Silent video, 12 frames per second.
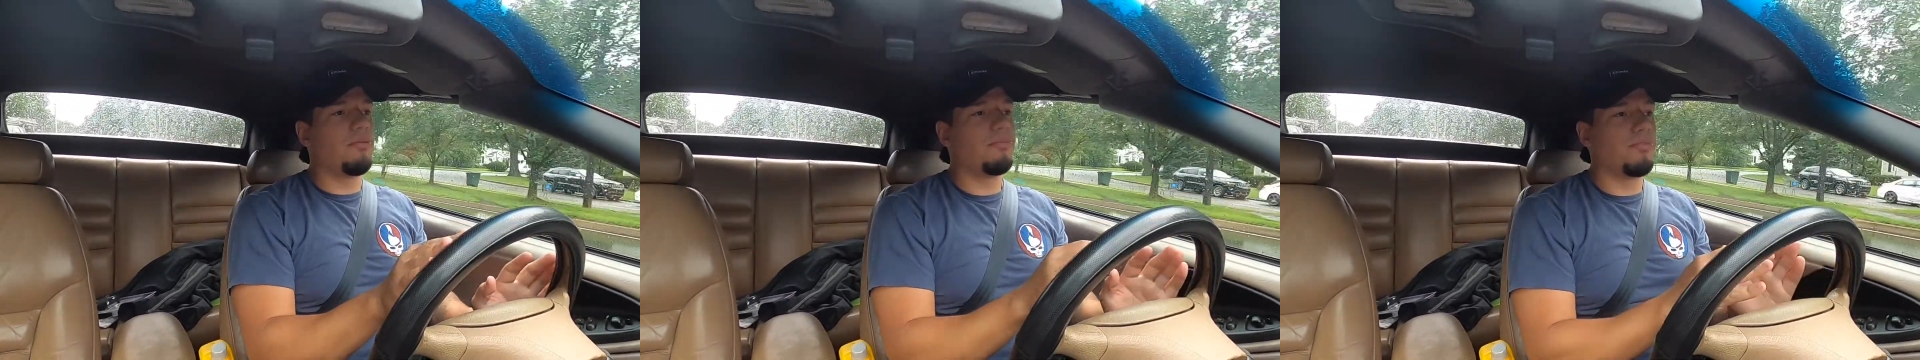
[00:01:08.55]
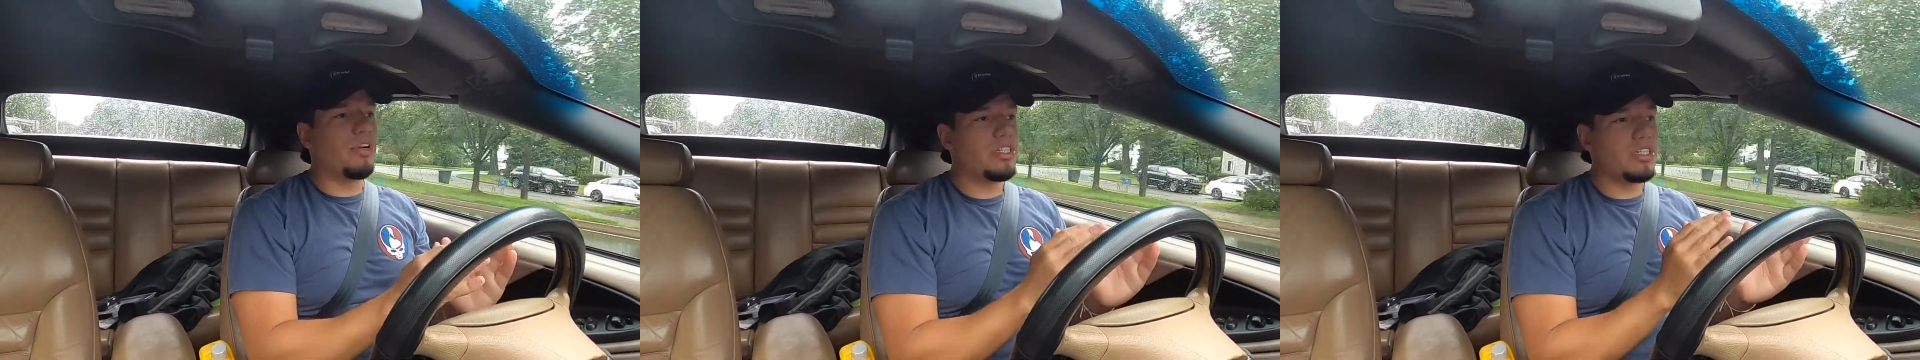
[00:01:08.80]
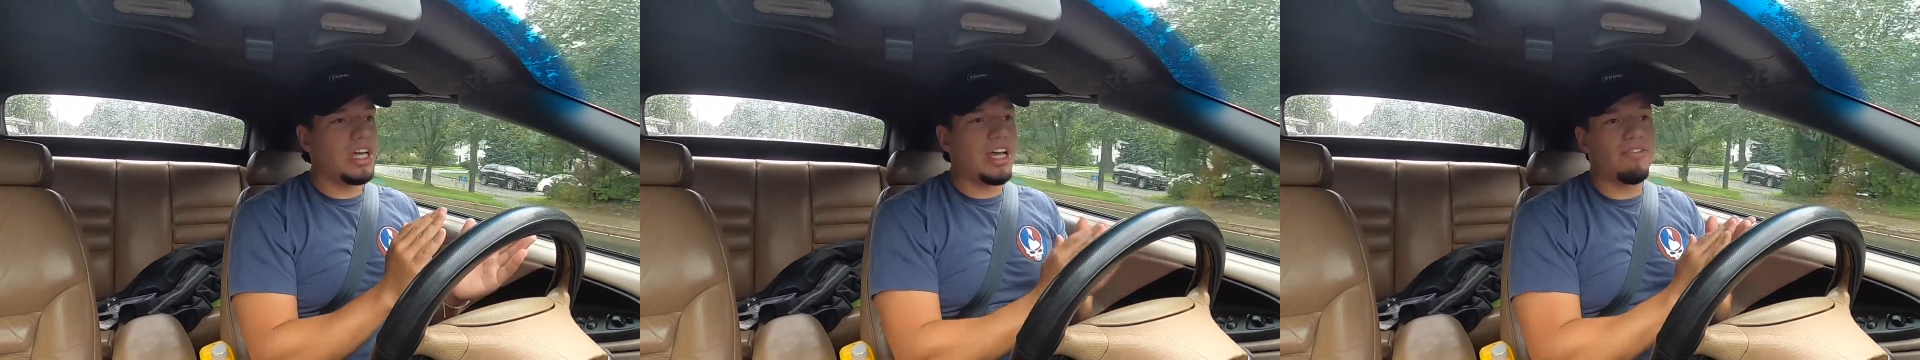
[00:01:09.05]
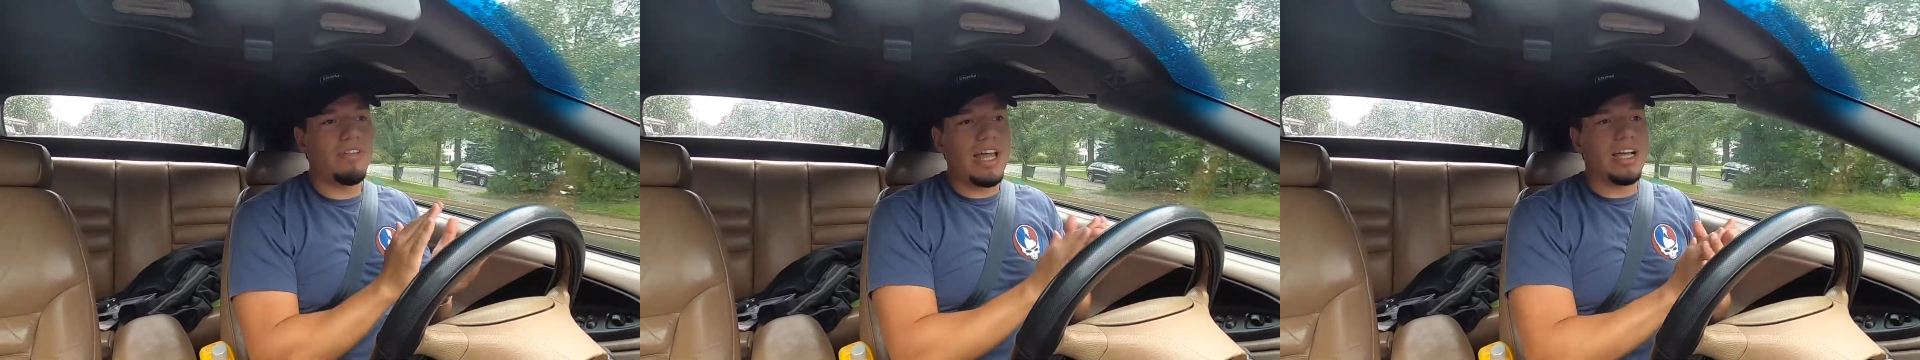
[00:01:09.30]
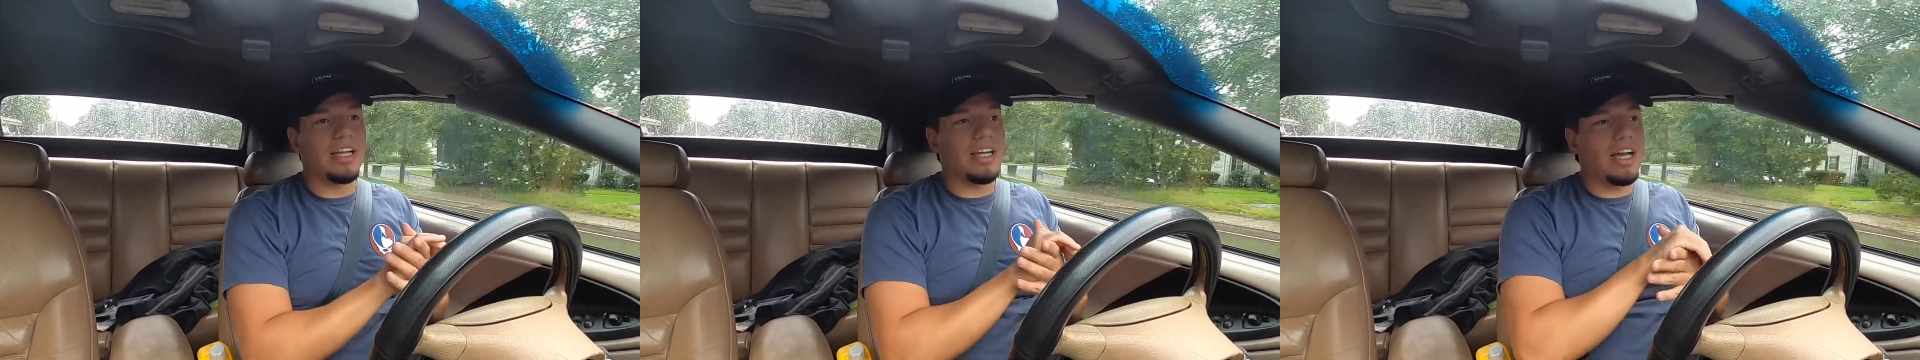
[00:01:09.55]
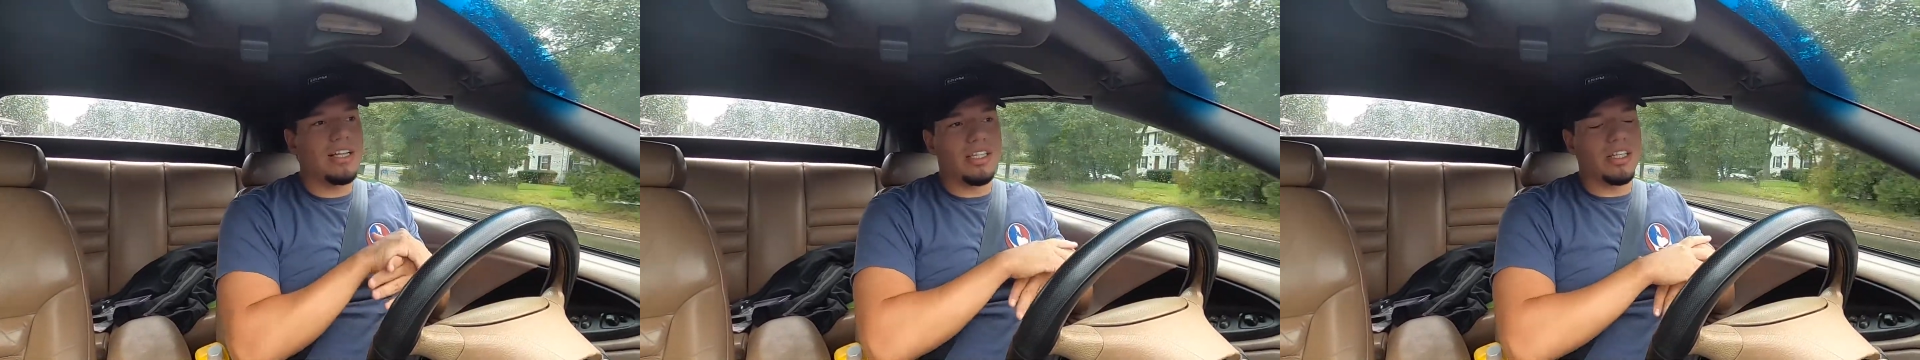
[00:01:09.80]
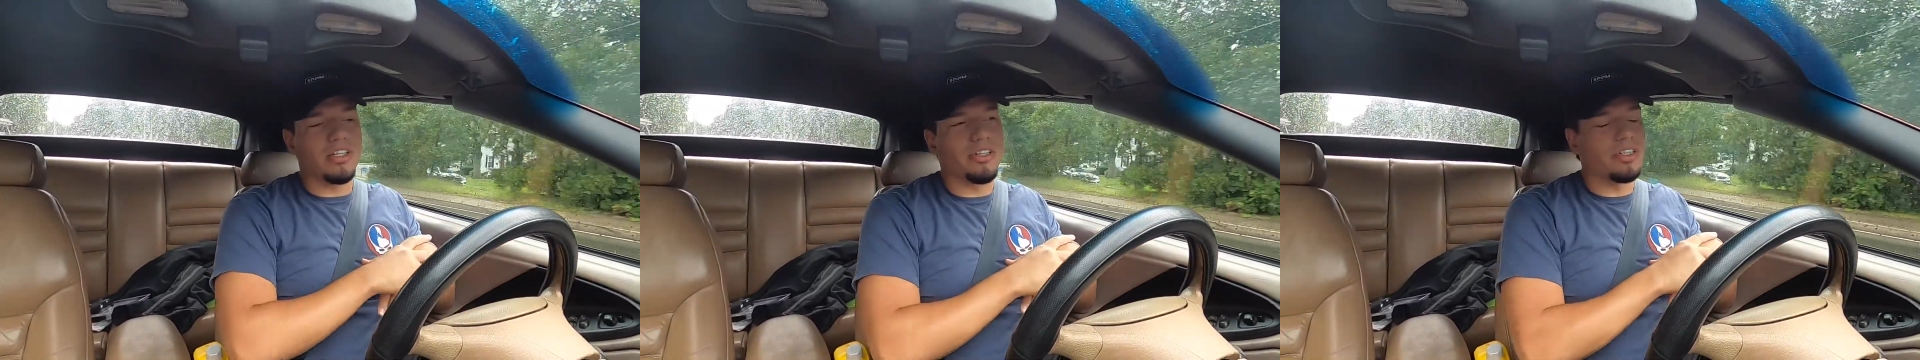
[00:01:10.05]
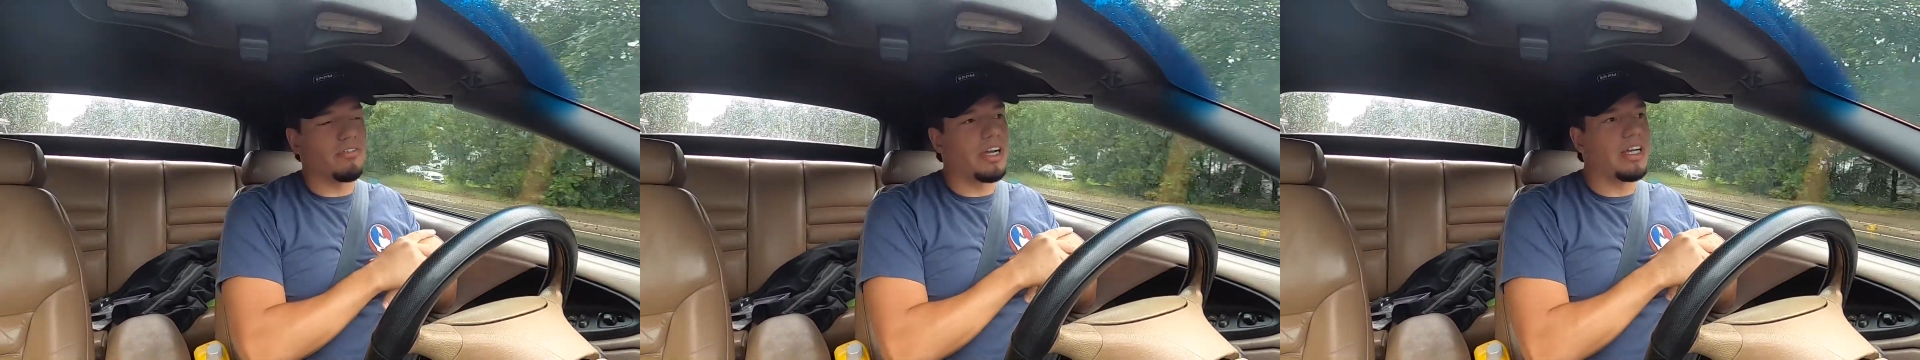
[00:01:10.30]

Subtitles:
Reason I have lack of content currently right